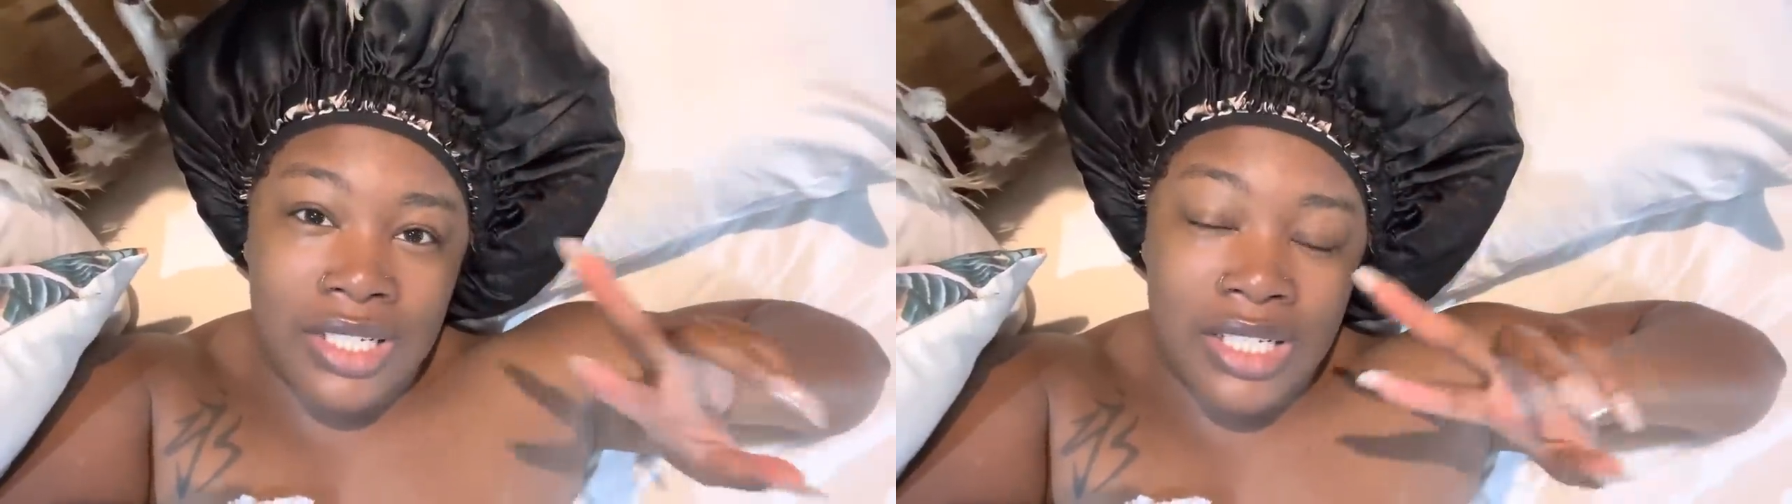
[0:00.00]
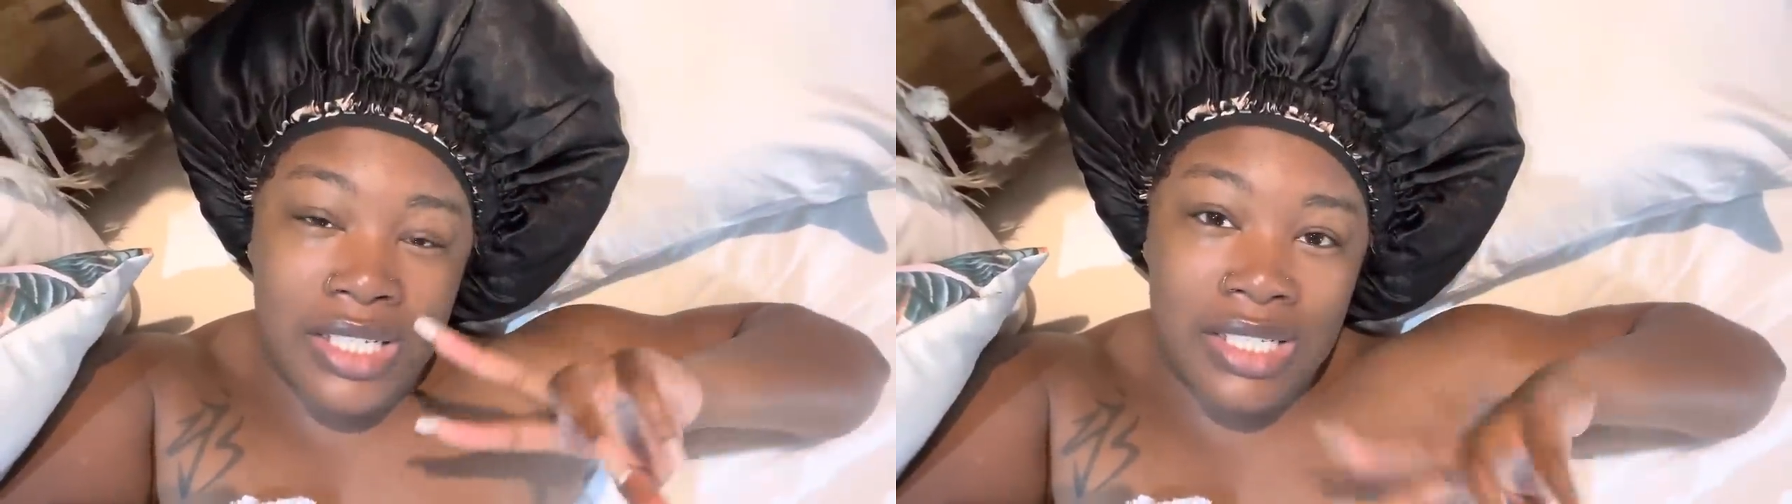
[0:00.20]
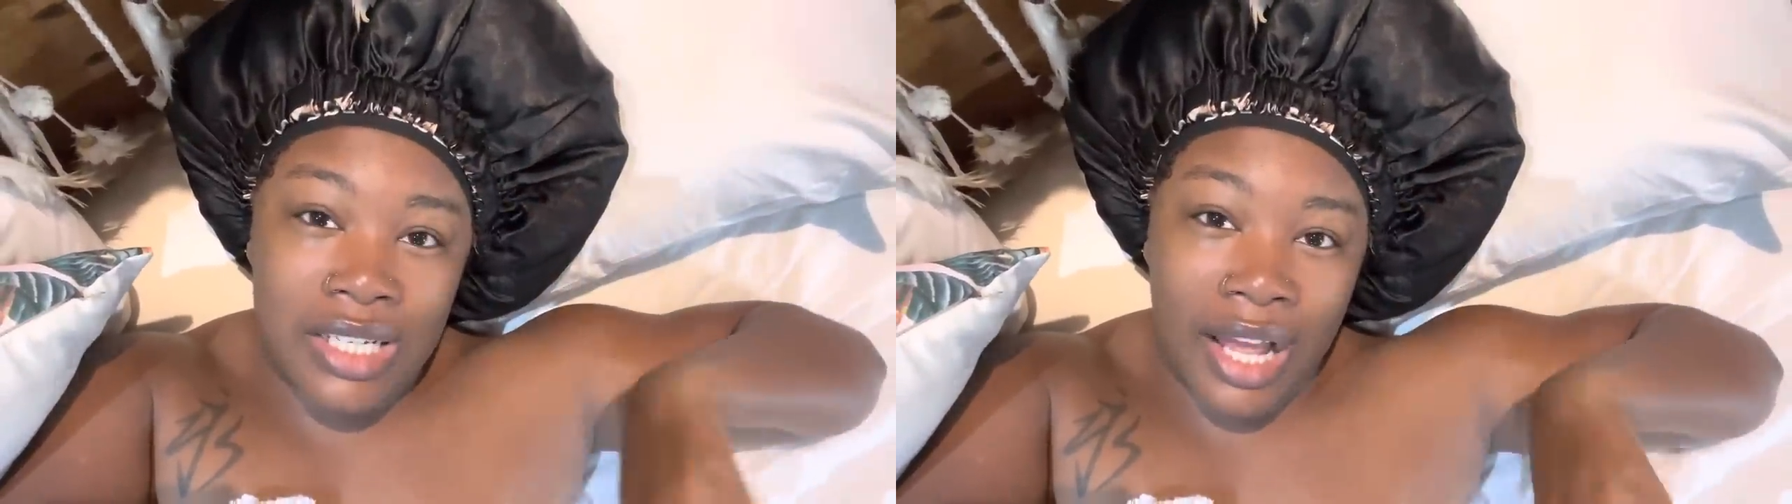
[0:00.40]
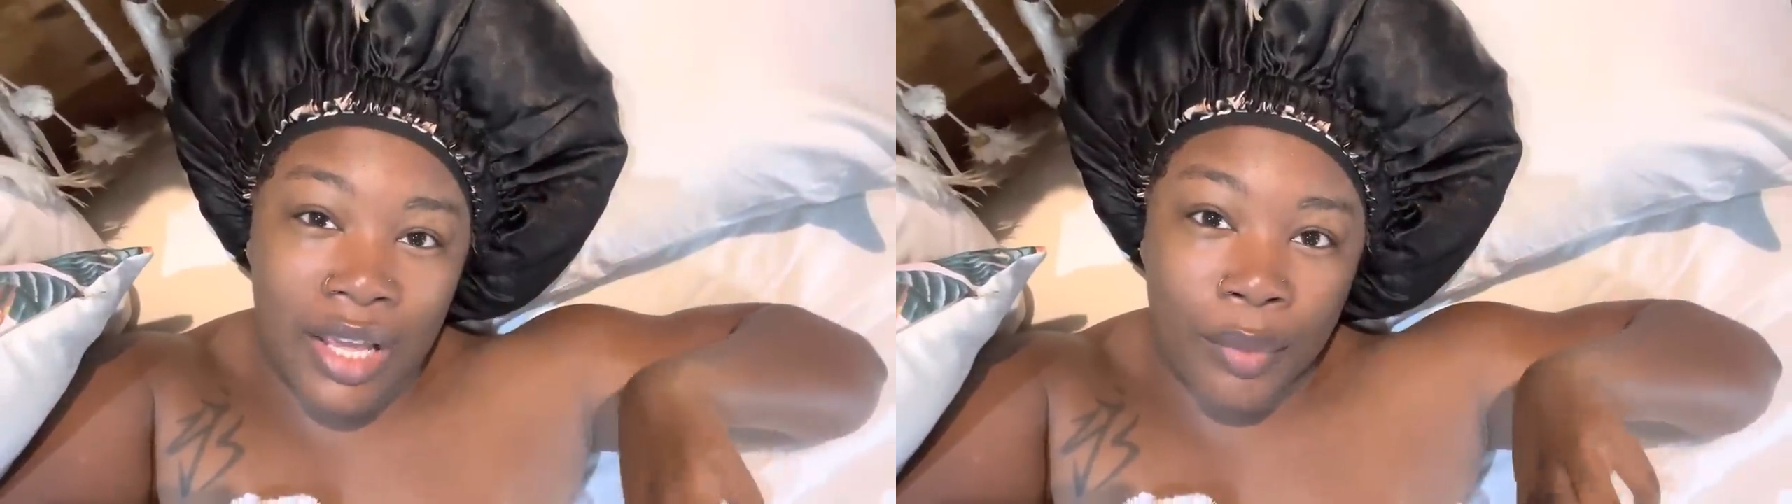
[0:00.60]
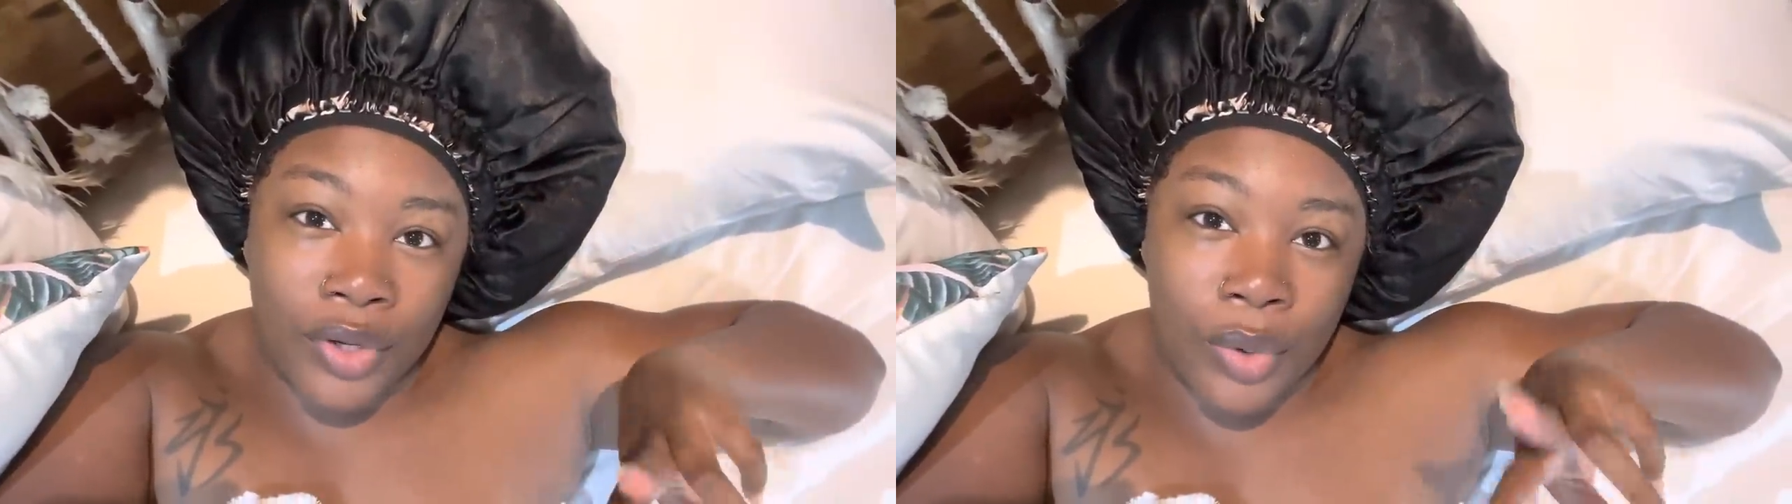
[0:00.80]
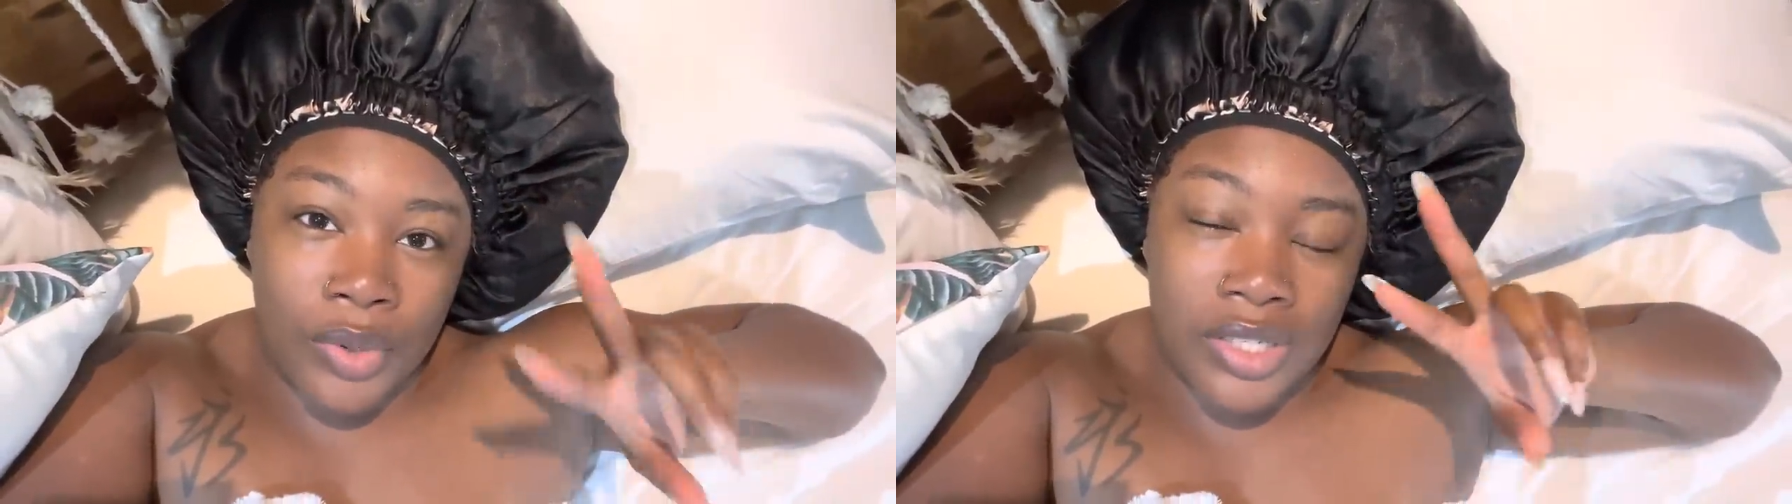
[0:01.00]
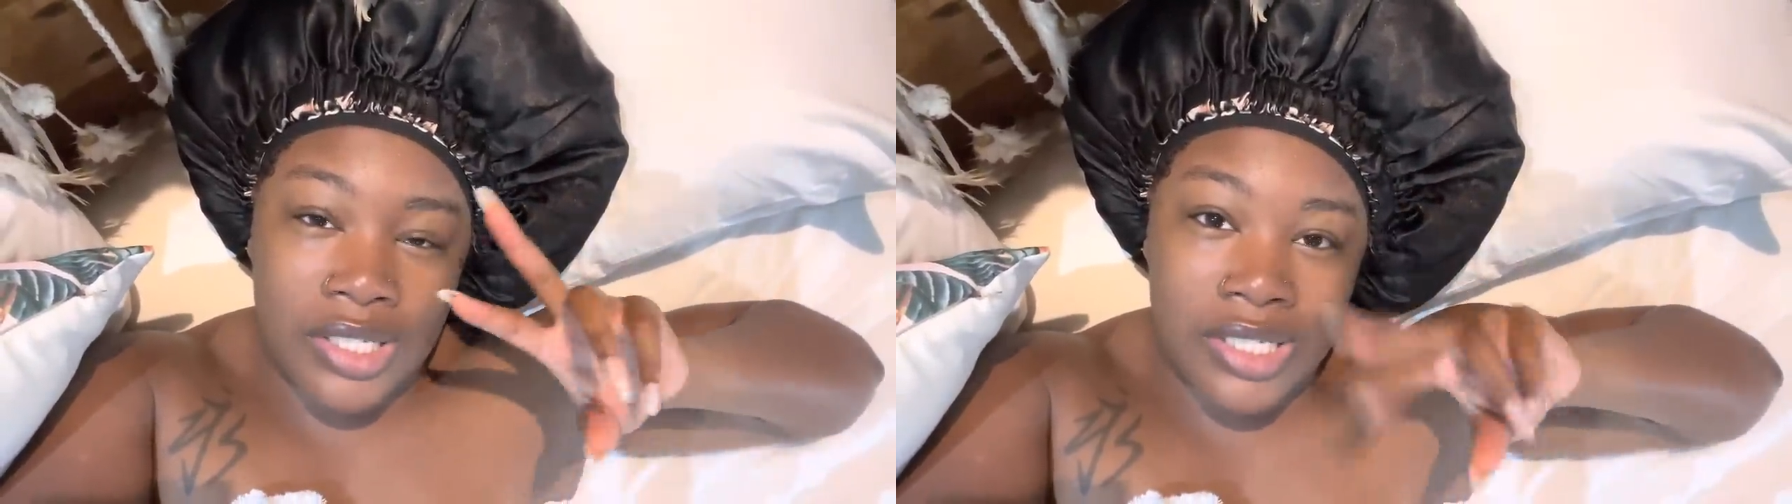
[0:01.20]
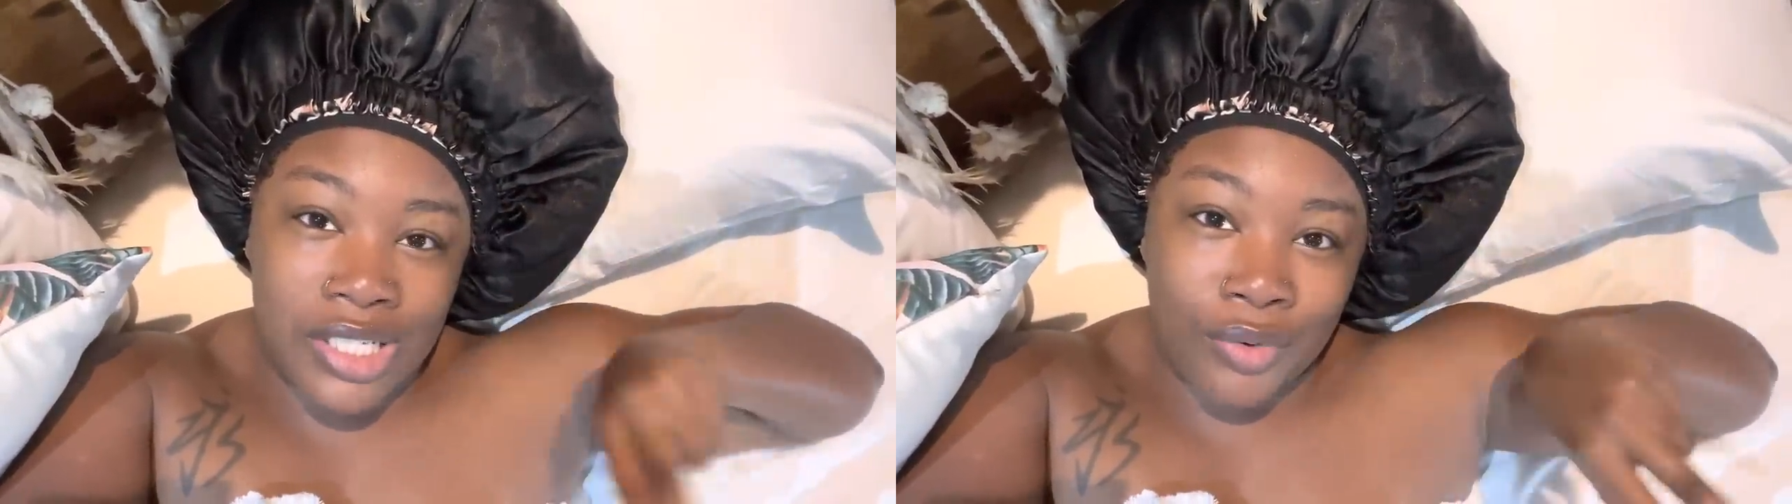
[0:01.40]
and then tonight we're going to
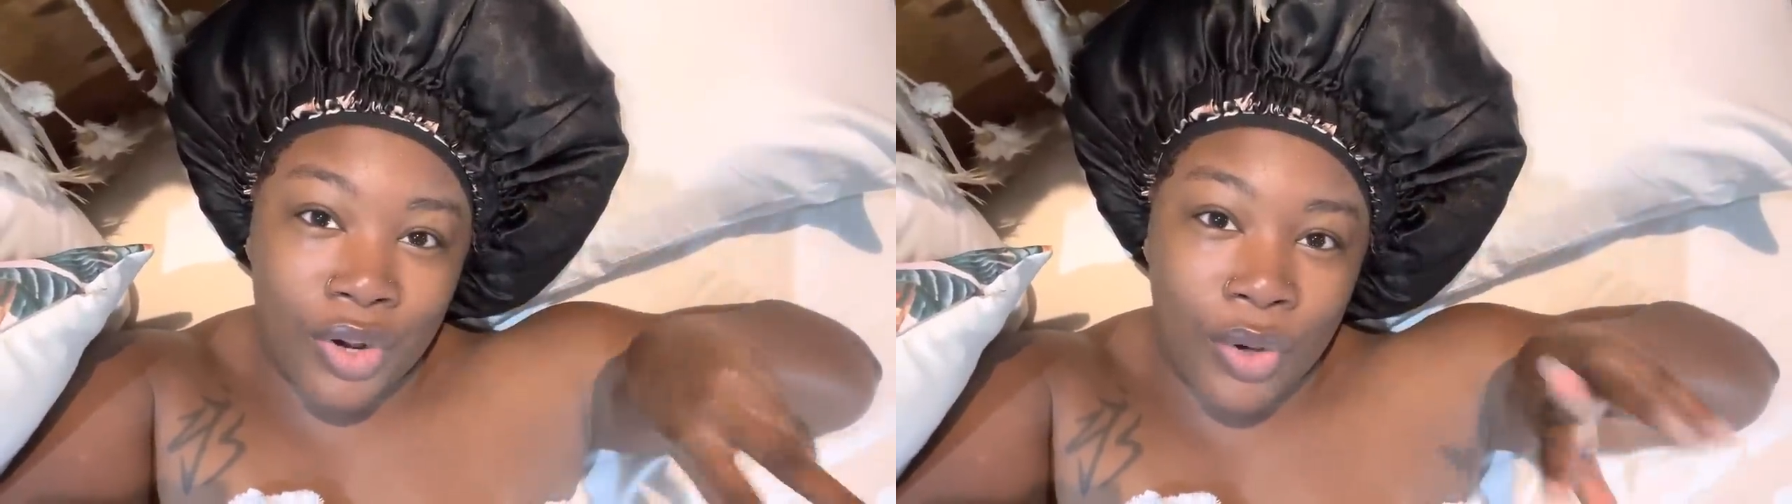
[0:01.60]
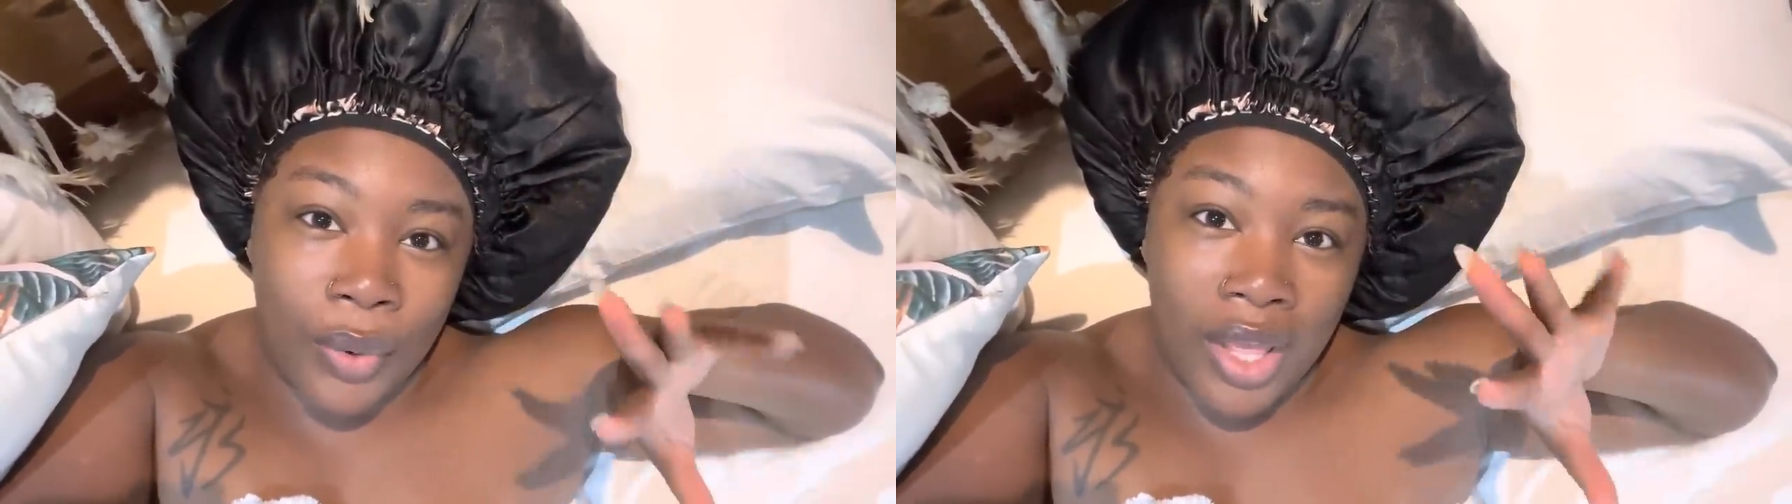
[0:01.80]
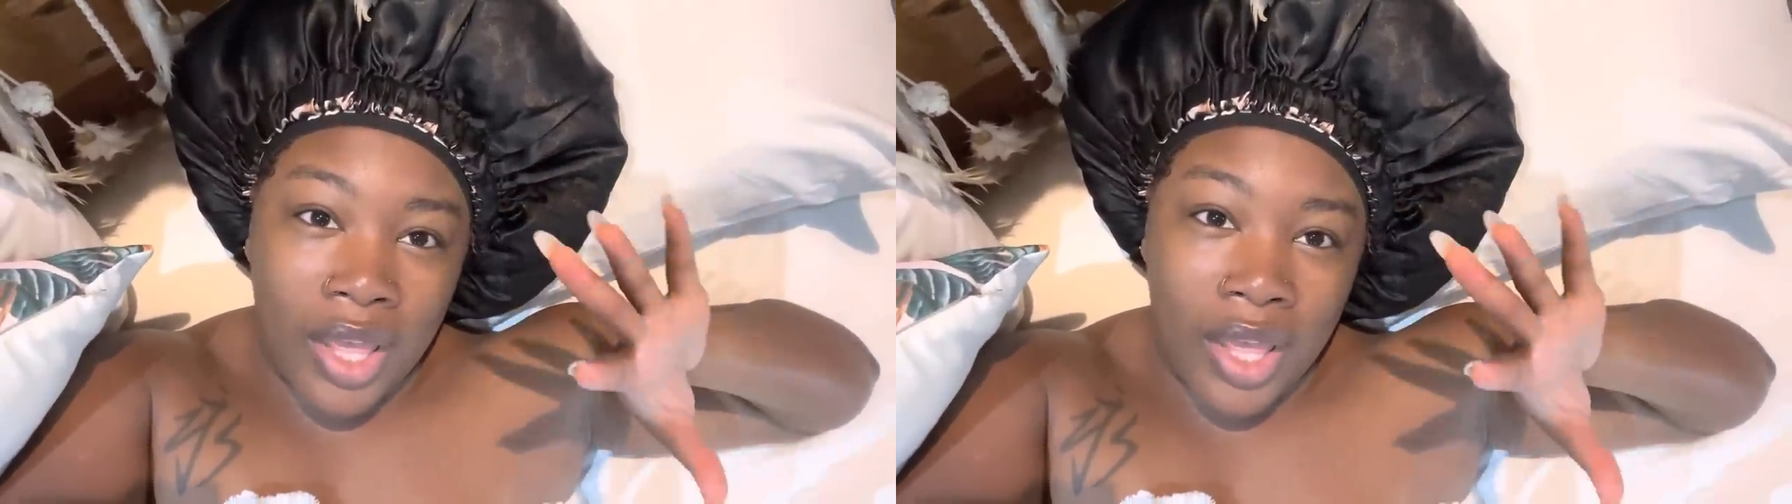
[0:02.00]
Ciro